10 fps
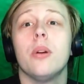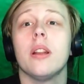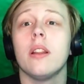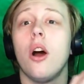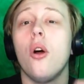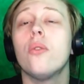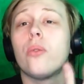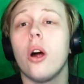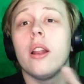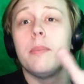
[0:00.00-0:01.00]
will
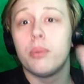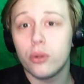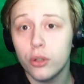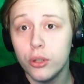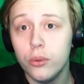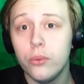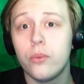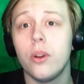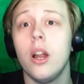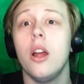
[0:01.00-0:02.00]
overall
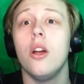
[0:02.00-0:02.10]
improve